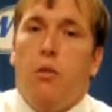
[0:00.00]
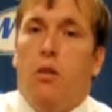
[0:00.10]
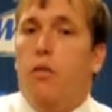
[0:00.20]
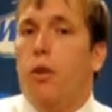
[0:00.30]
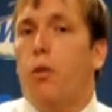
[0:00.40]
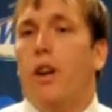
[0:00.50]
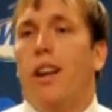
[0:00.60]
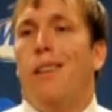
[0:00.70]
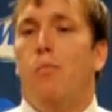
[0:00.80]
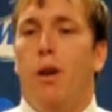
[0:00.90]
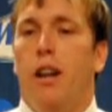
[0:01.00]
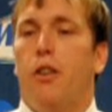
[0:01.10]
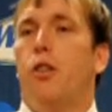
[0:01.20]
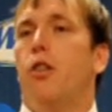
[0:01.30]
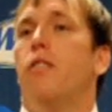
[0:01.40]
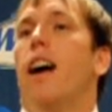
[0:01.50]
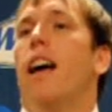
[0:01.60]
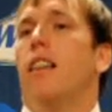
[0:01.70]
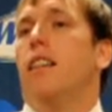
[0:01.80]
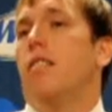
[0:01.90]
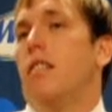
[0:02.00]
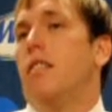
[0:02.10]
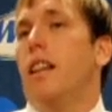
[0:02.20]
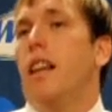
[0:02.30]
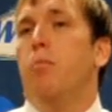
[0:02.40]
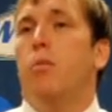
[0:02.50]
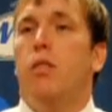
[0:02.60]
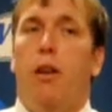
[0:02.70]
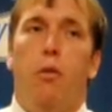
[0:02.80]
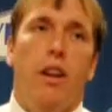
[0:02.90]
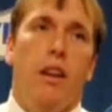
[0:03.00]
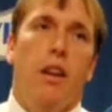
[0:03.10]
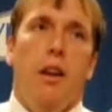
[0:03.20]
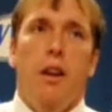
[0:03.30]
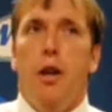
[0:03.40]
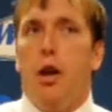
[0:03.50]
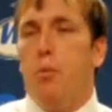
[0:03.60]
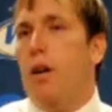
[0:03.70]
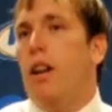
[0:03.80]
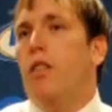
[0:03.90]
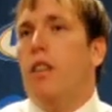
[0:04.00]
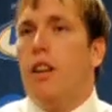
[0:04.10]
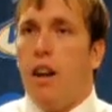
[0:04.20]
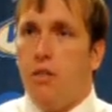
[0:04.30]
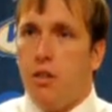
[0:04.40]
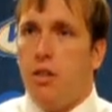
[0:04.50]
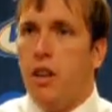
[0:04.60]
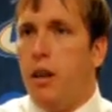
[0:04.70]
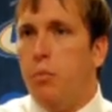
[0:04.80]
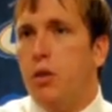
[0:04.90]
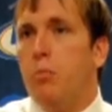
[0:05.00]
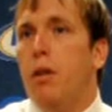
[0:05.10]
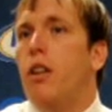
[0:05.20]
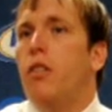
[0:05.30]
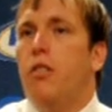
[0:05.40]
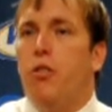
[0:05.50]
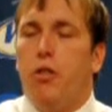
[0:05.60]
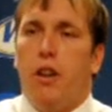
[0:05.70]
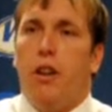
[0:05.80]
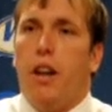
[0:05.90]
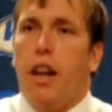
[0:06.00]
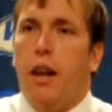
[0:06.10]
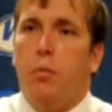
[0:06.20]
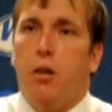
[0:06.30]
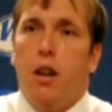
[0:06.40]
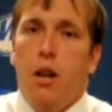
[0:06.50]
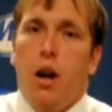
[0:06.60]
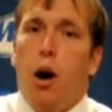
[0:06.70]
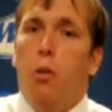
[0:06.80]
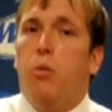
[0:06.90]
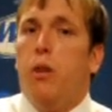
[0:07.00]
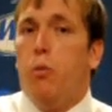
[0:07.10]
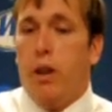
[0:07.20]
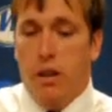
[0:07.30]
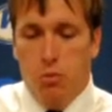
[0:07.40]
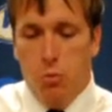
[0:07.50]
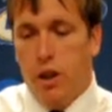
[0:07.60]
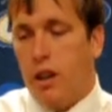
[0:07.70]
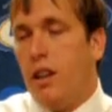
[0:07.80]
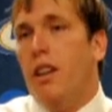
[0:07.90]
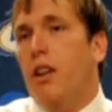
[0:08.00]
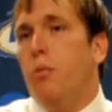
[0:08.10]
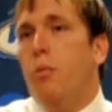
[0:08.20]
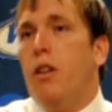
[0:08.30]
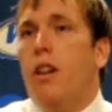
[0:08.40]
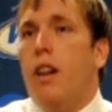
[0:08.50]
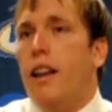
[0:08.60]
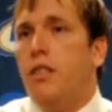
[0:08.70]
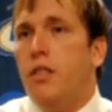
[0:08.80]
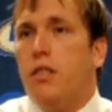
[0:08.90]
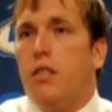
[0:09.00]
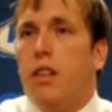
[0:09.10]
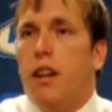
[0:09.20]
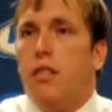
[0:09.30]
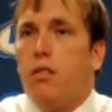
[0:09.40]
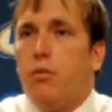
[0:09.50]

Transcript: and we feel we're getting a better crew of athletes on the team. That way you're better on the coverage teams, you're better in the return game, and hopefully we can continue to build on last year's success.